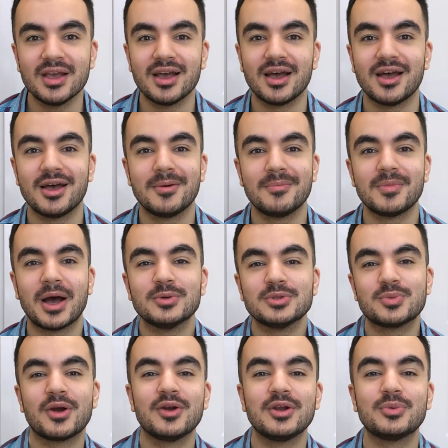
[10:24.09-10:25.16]
I was
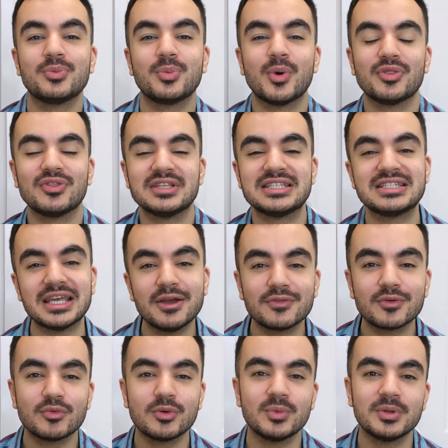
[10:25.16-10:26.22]
worried what the state of
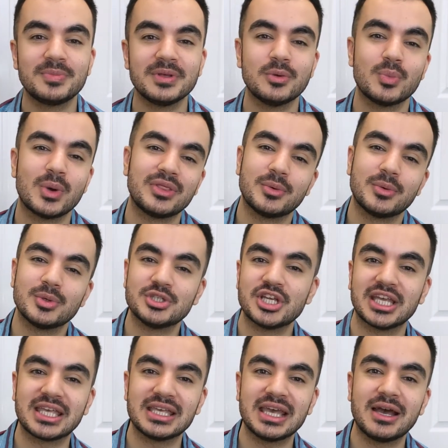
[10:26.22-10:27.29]
the room would be when they were
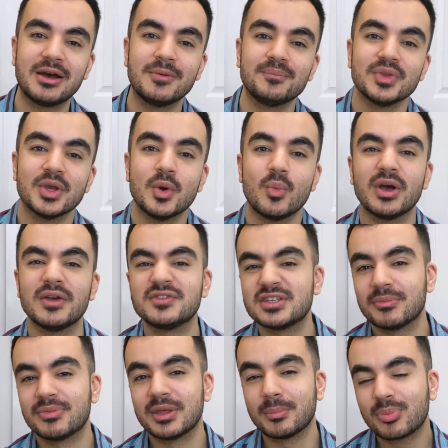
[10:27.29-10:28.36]
checking out, what if
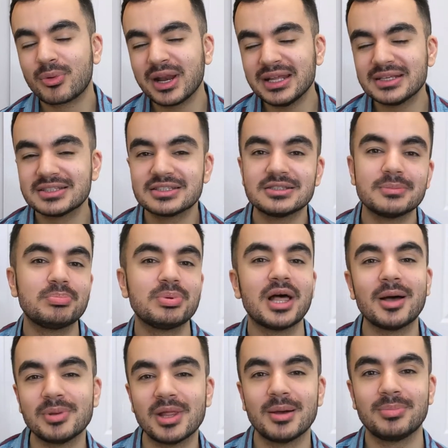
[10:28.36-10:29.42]
something breaks,
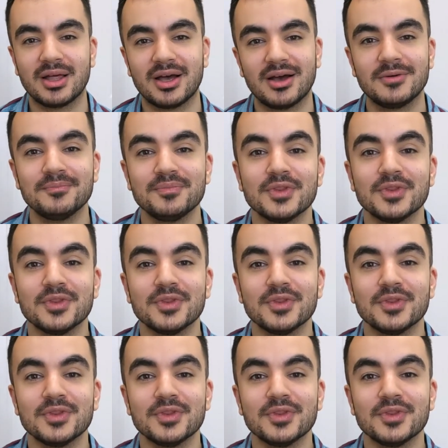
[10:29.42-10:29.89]
blah, blah, blah.